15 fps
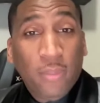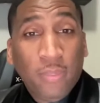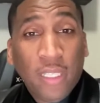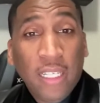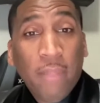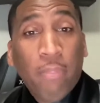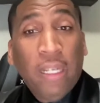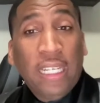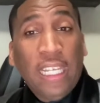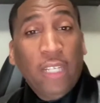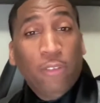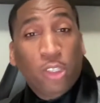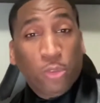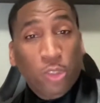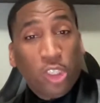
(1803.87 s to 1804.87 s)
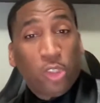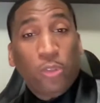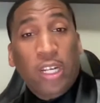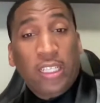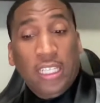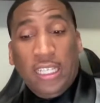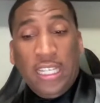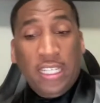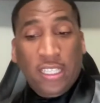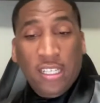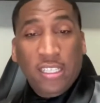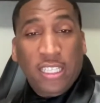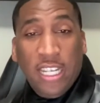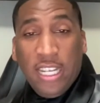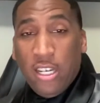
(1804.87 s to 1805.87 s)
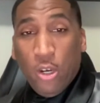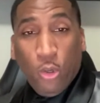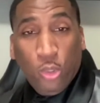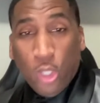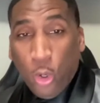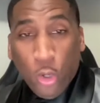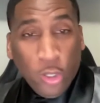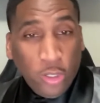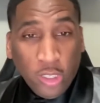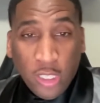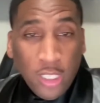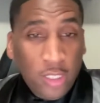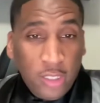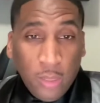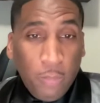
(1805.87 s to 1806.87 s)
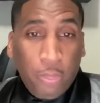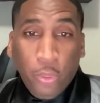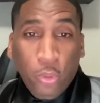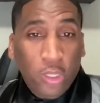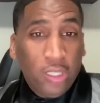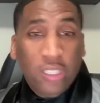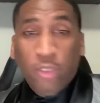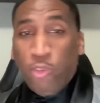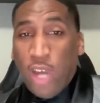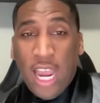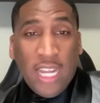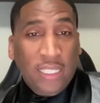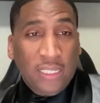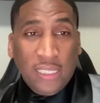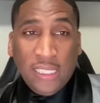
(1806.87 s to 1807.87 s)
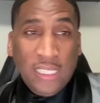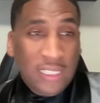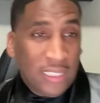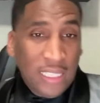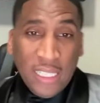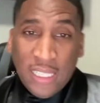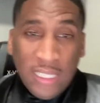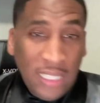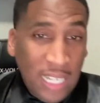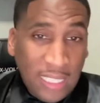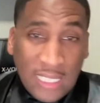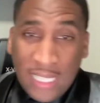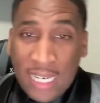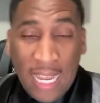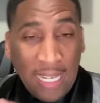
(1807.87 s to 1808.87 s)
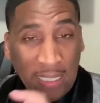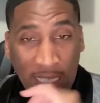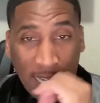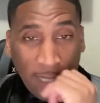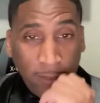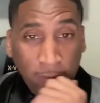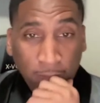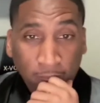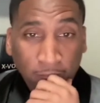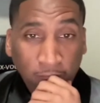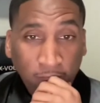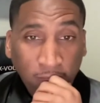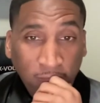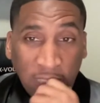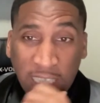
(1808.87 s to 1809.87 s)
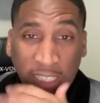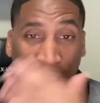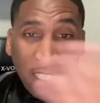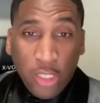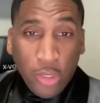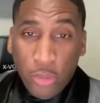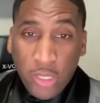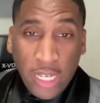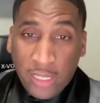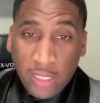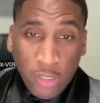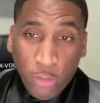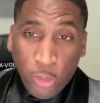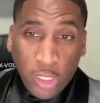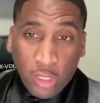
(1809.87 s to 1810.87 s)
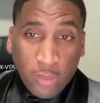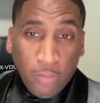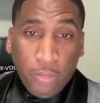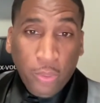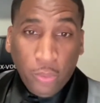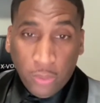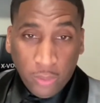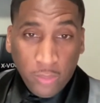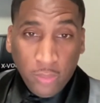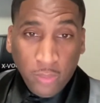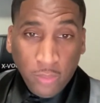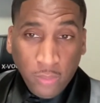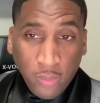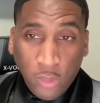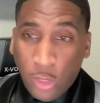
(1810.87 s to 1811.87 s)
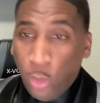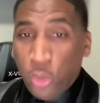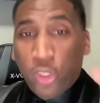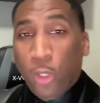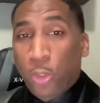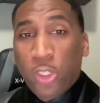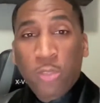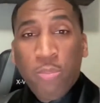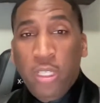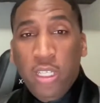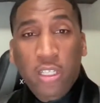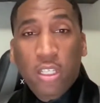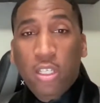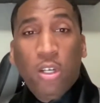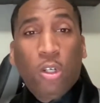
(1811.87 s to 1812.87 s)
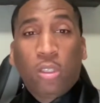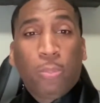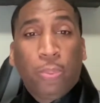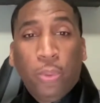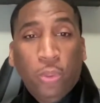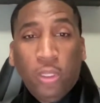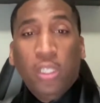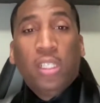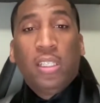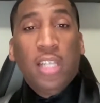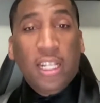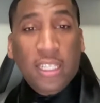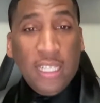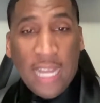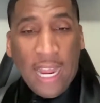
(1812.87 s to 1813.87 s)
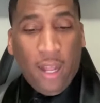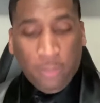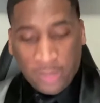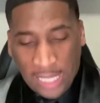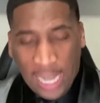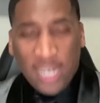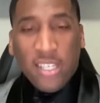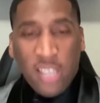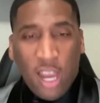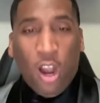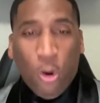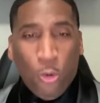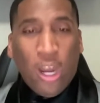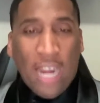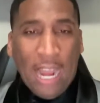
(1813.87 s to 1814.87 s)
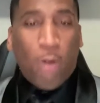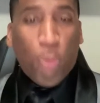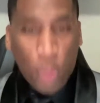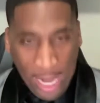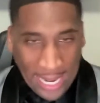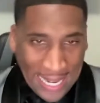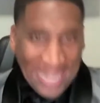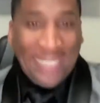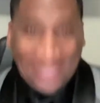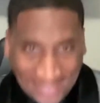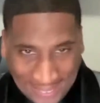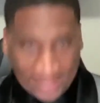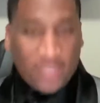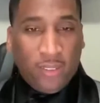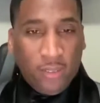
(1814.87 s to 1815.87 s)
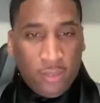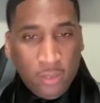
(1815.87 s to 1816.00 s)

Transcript: him, but he was restricted. He couldn't get no computer devices, nothing like that. He couldn't do nothing with a computer. No social media, no computer, nothing like. I'm telling y'all what I witnessed.